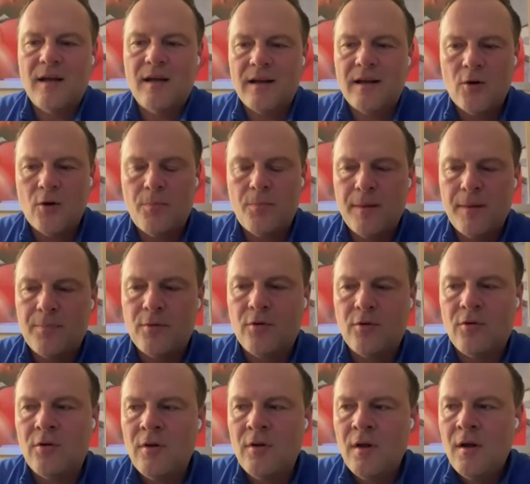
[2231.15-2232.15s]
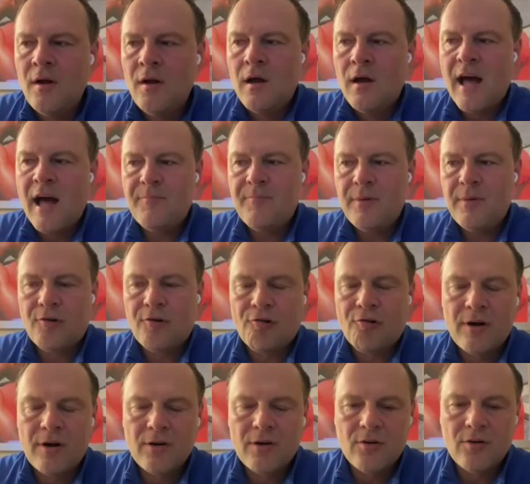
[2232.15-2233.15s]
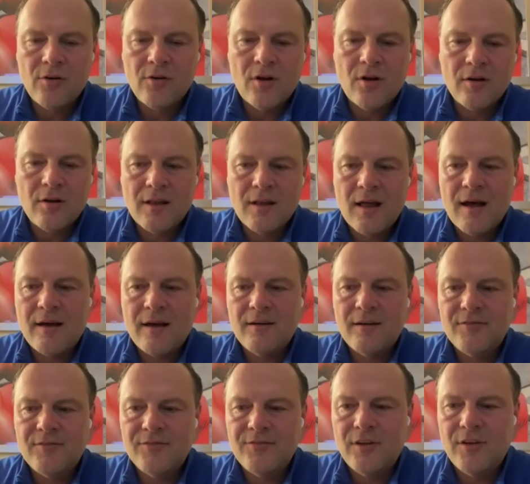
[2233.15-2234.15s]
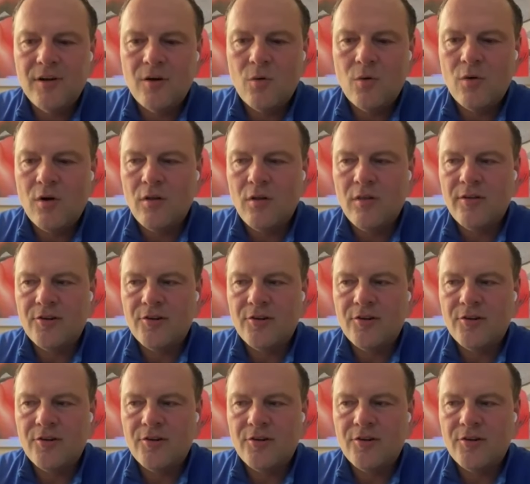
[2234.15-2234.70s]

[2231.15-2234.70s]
I know people have been critical online of you know, well,